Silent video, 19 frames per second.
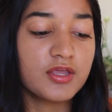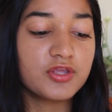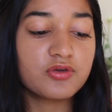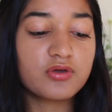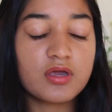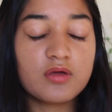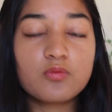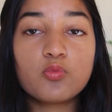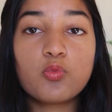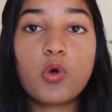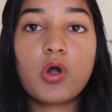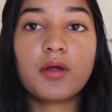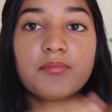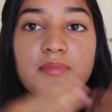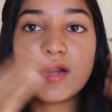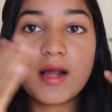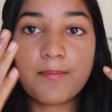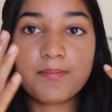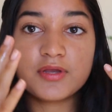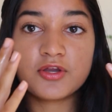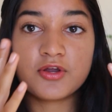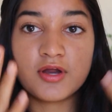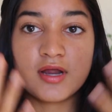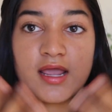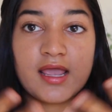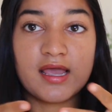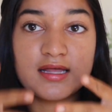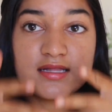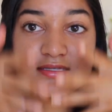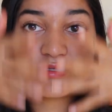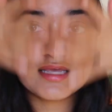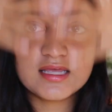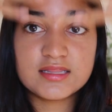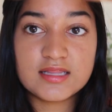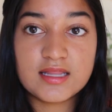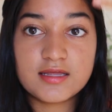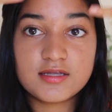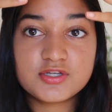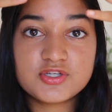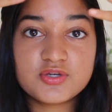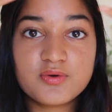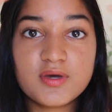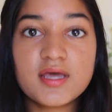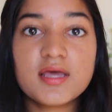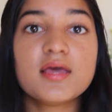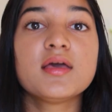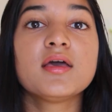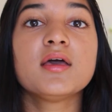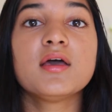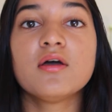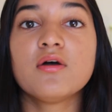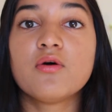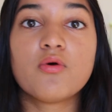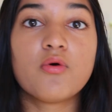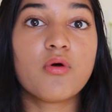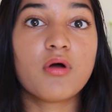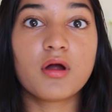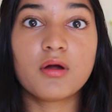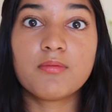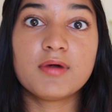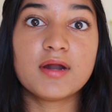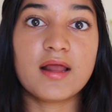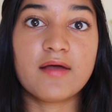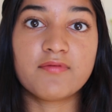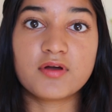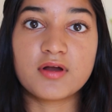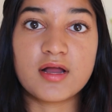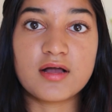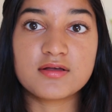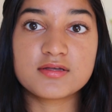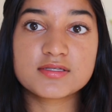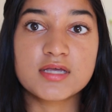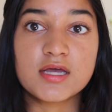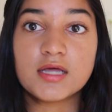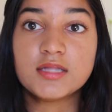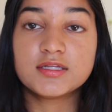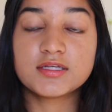You can warm it up in your hands and then do it, or whatever else.